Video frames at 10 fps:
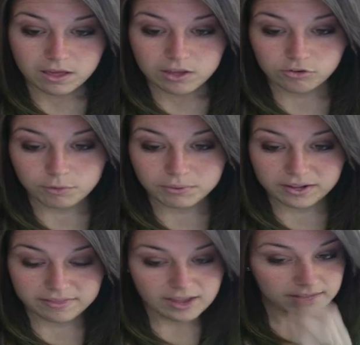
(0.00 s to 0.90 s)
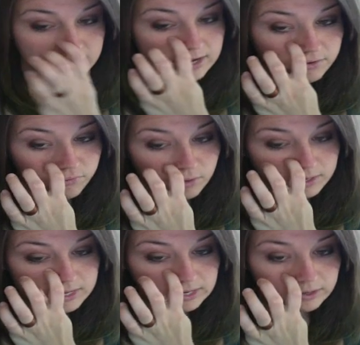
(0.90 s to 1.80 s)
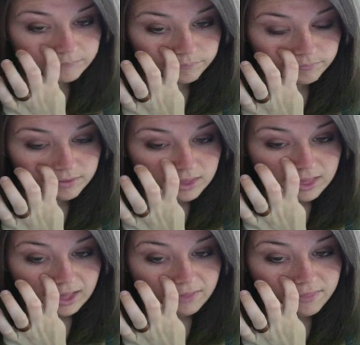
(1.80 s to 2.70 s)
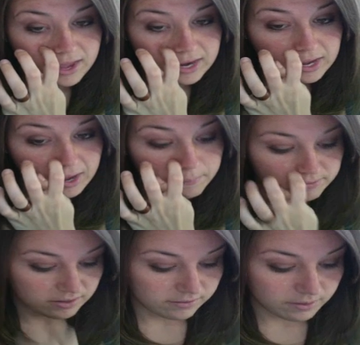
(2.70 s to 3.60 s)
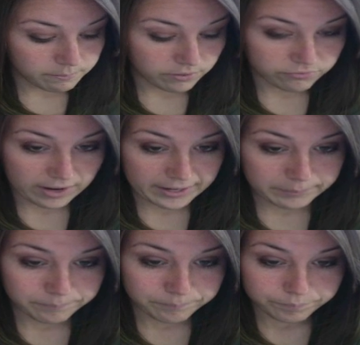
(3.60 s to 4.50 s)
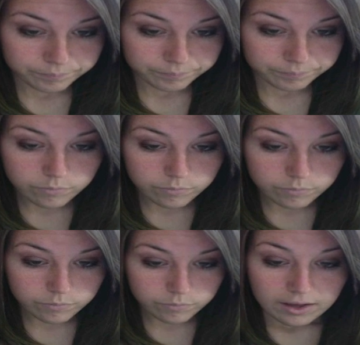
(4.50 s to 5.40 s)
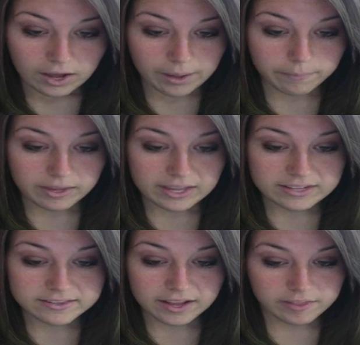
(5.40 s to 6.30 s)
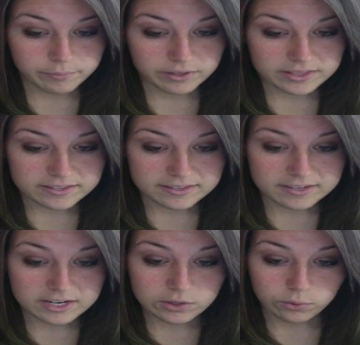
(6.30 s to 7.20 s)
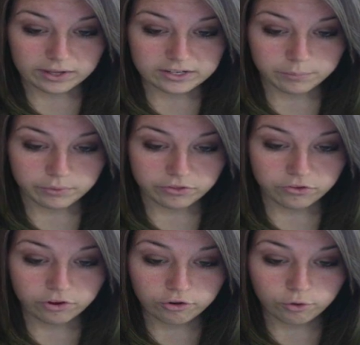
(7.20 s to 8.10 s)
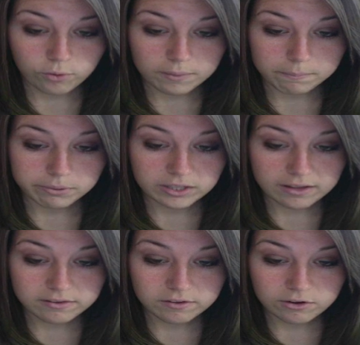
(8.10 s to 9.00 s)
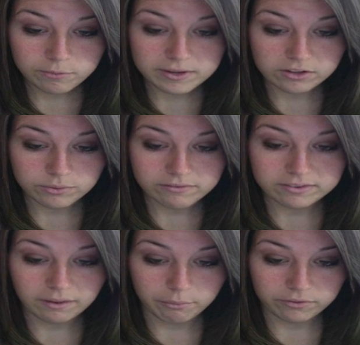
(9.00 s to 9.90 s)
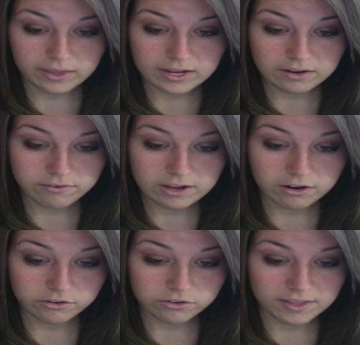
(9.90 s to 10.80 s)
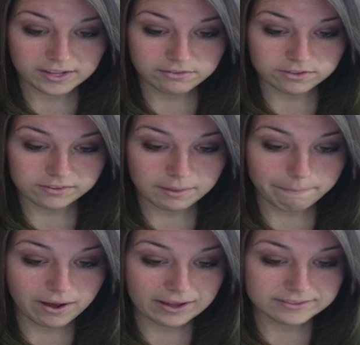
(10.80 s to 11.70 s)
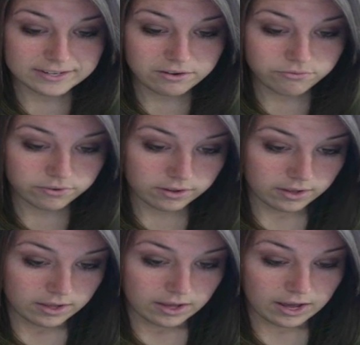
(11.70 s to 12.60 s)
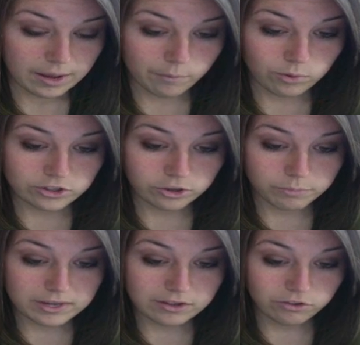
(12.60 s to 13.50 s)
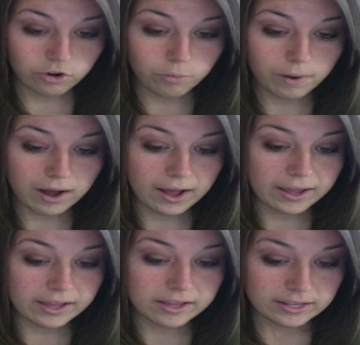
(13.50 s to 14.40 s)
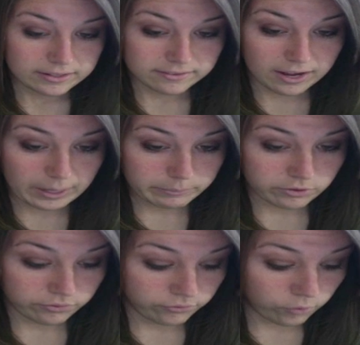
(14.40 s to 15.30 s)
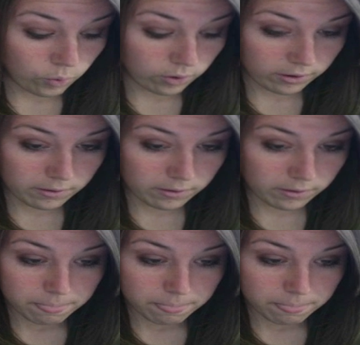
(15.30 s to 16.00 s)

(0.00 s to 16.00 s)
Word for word: So we plug in that negative 1 here. And then um, to simplify, um, inside the parentheses here, we'll end up with 2 plus 2 because we have a double negative here, so that gives us a positive um, which will be 2 pi times 4,